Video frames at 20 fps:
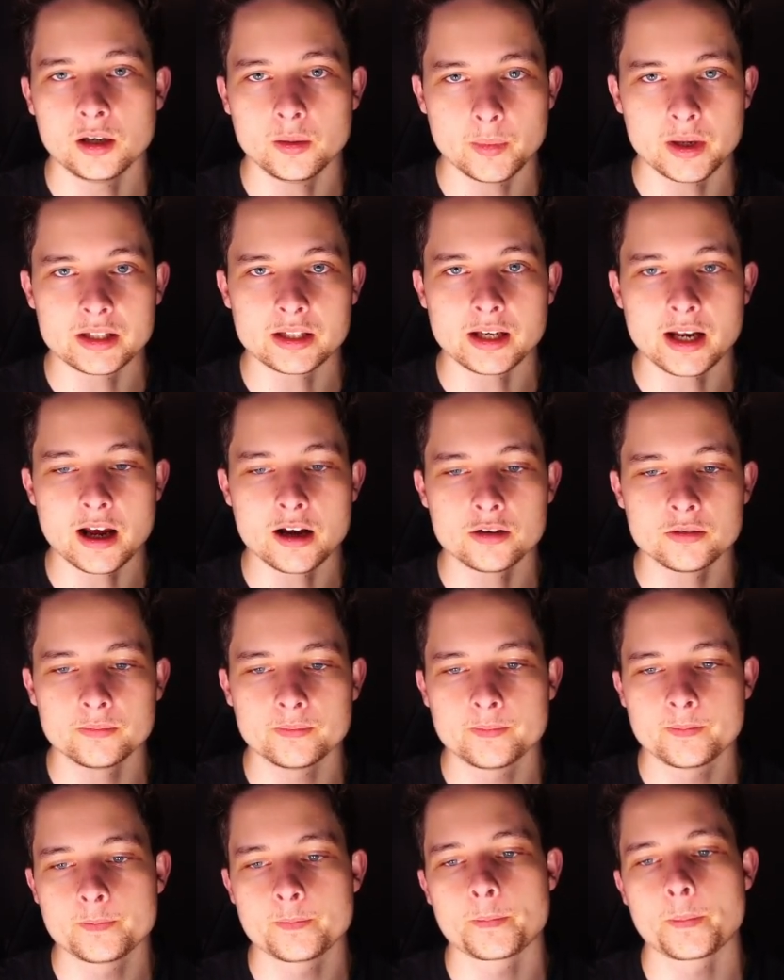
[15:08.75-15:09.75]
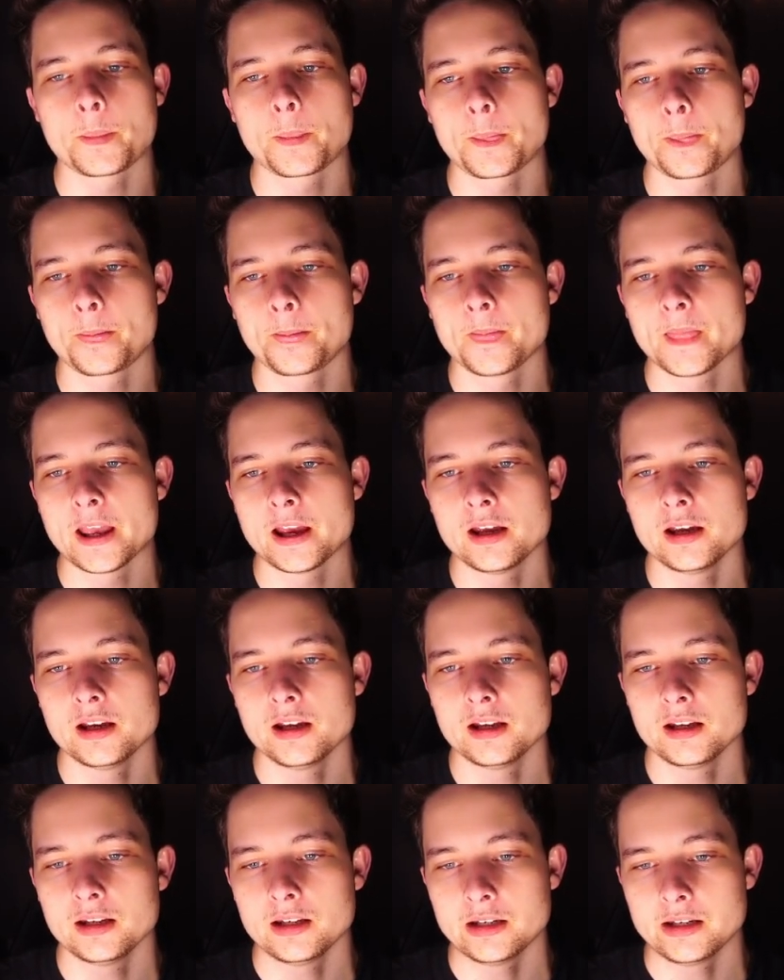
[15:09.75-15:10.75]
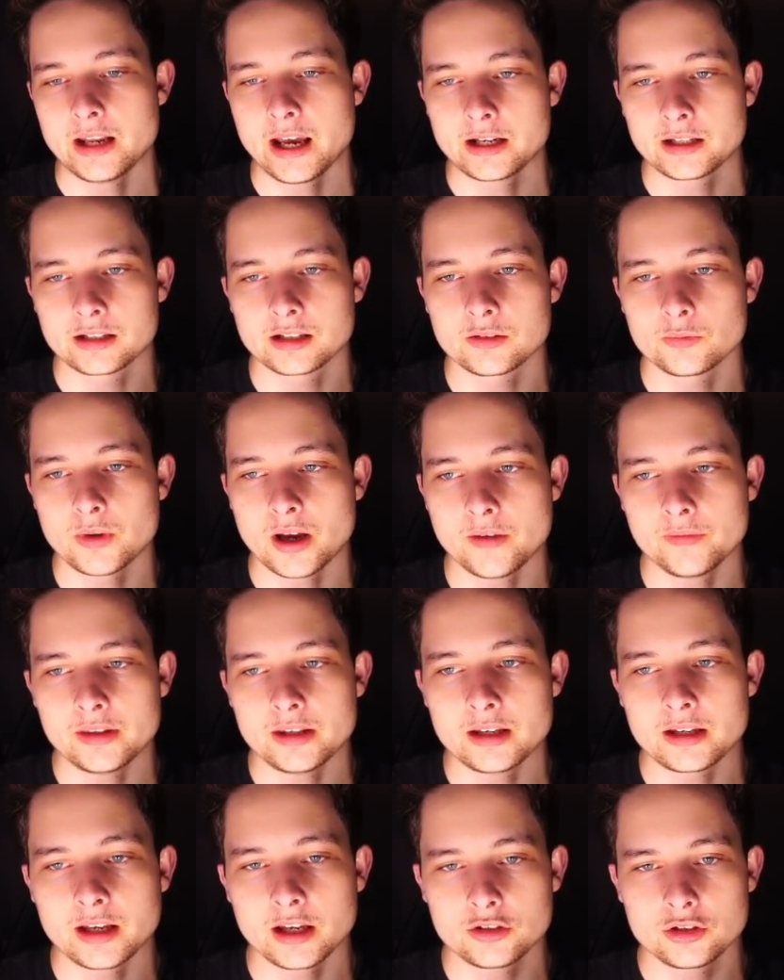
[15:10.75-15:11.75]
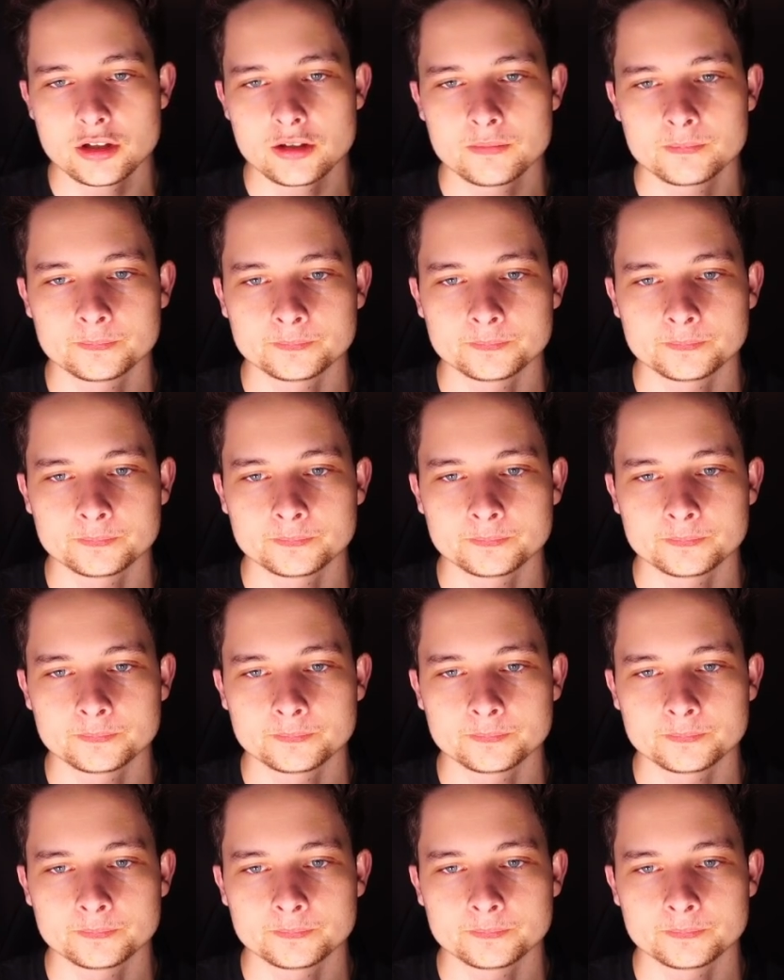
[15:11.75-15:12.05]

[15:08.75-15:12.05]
missing out. Next, we have the kitchen.